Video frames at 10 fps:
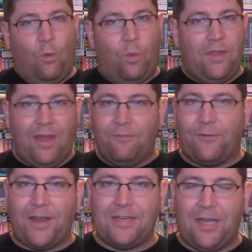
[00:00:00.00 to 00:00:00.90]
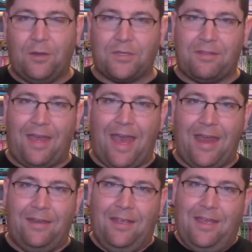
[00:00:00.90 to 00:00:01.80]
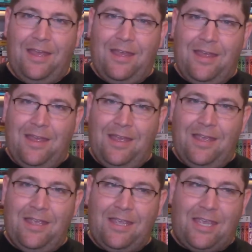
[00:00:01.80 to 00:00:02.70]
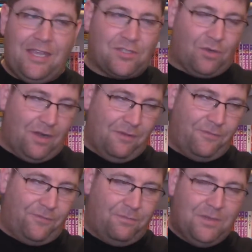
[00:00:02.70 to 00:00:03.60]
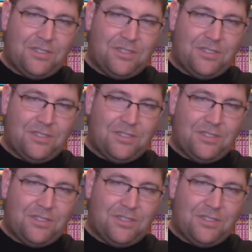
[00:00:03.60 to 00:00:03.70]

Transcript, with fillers: we then find out that he sort of